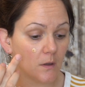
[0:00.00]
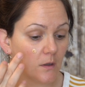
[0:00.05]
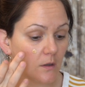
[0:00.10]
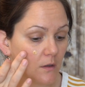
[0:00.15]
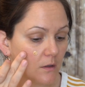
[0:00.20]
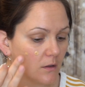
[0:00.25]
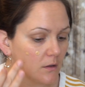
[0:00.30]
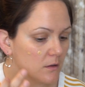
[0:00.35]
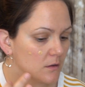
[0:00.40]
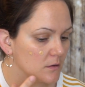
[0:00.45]

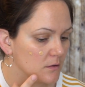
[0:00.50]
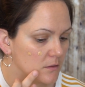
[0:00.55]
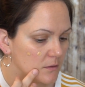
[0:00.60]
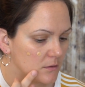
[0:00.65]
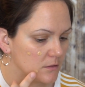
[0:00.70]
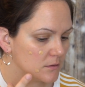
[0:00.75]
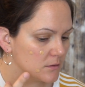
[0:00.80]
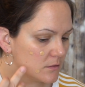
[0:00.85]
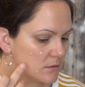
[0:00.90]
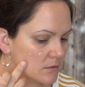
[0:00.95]

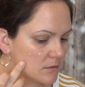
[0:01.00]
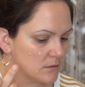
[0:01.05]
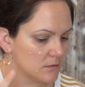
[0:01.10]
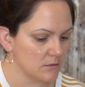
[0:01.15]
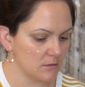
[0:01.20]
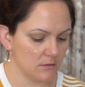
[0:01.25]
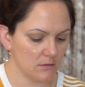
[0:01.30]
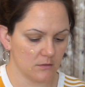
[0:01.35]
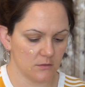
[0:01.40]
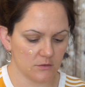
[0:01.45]
then
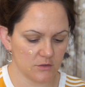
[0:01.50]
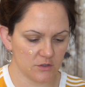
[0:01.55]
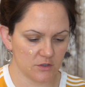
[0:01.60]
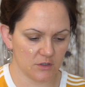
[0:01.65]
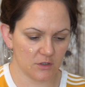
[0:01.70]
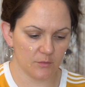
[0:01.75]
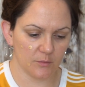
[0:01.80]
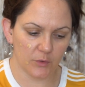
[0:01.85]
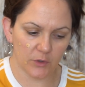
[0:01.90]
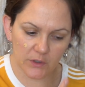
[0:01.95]
I'm
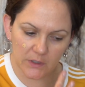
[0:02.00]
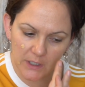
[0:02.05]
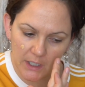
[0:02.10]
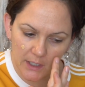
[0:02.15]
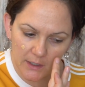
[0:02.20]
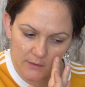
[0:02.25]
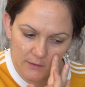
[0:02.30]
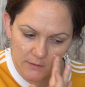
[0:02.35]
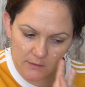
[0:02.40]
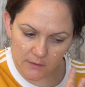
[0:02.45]
just gonna put
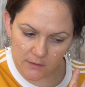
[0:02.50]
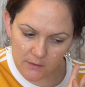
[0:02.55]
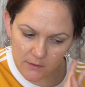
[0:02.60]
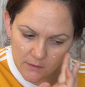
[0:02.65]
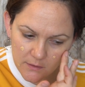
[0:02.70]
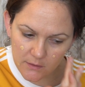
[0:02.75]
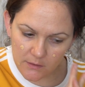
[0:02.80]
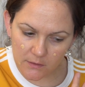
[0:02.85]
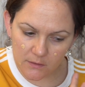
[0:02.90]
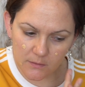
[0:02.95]

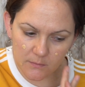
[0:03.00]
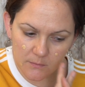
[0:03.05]
dots.